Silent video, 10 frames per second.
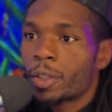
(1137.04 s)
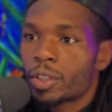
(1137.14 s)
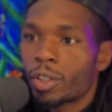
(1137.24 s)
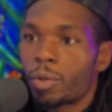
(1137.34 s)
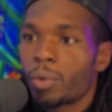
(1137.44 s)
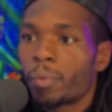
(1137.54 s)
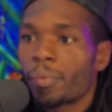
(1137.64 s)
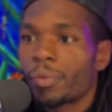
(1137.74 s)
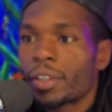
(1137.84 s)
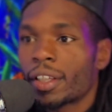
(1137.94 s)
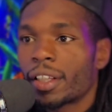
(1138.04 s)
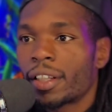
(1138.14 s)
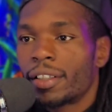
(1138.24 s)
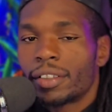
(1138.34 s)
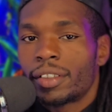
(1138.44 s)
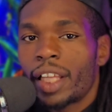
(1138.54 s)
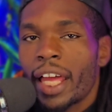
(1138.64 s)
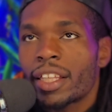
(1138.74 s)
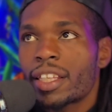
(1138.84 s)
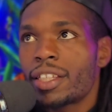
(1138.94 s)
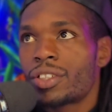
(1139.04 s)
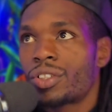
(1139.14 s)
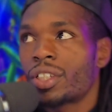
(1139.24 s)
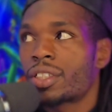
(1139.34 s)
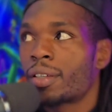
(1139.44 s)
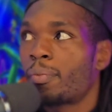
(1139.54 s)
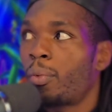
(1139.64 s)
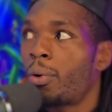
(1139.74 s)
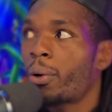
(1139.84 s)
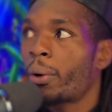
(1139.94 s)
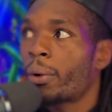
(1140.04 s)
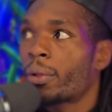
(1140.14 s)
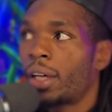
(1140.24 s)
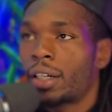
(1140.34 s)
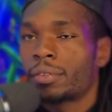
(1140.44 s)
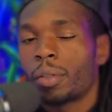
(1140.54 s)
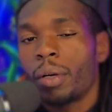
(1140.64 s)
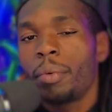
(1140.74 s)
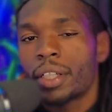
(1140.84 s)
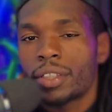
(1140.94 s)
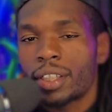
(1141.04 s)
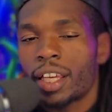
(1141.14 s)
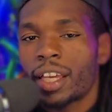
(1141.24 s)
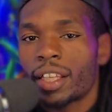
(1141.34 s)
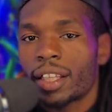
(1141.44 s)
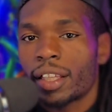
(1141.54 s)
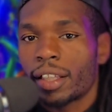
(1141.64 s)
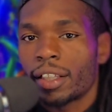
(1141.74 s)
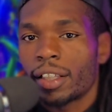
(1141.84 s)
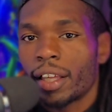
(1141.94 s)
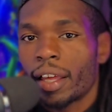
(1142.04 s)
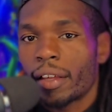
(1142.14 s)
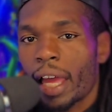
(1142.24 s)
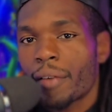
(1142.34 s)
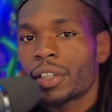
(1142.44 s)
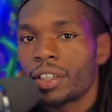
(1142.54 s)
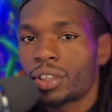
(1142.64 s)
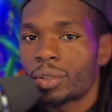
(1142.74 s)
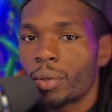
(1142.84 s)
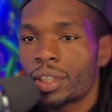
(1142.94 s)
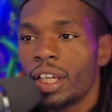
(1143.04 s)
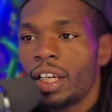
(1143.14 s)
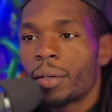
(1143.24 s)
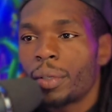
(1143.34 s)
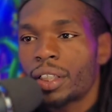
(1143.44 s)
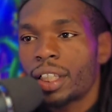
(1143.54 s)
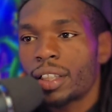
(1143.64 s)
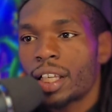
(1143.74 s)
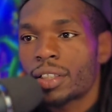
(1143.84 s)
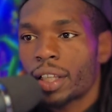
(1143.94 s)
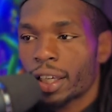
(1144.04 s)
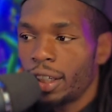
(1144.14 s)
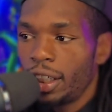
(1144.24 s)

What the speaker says: So that is just a more, the way we can say having good storage, we can say things like